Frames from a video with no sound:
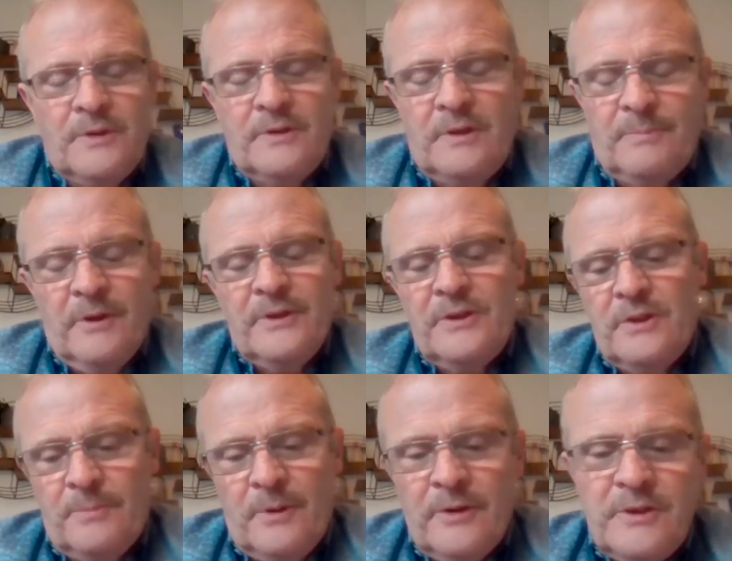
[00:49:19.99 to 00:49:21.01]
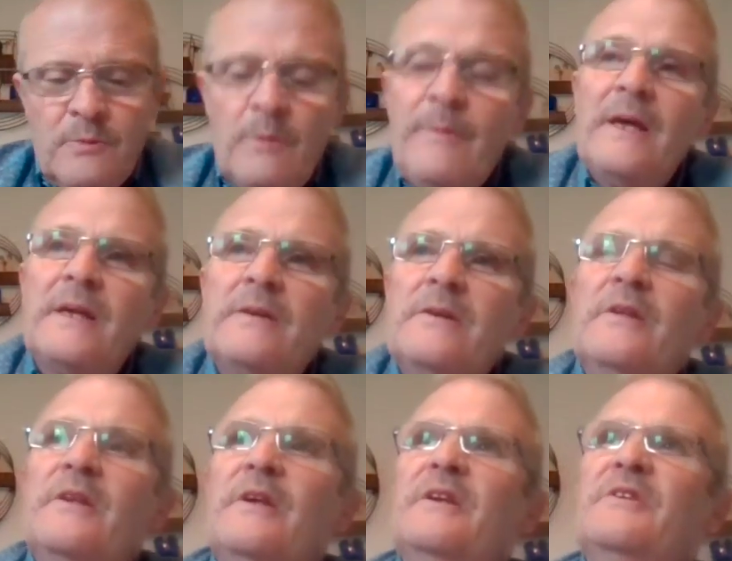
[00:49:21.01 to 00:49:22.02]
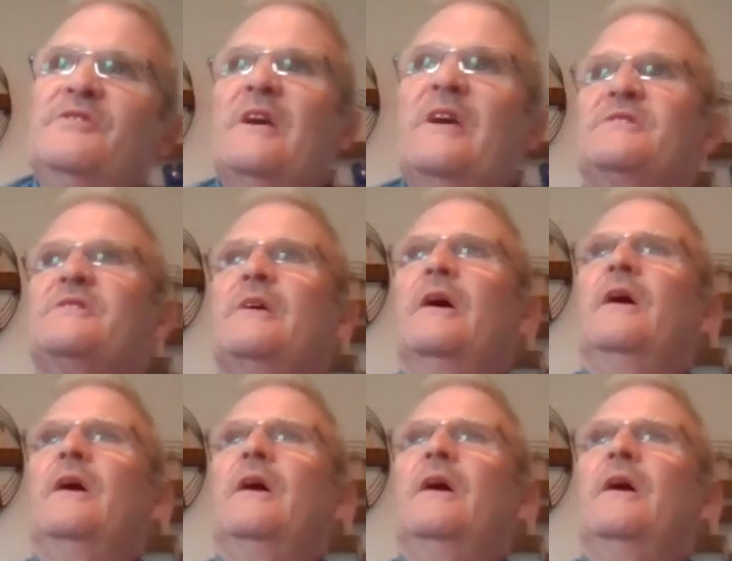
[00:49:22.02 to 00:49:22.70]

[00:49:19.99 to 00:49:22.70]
the point you were making is, yes,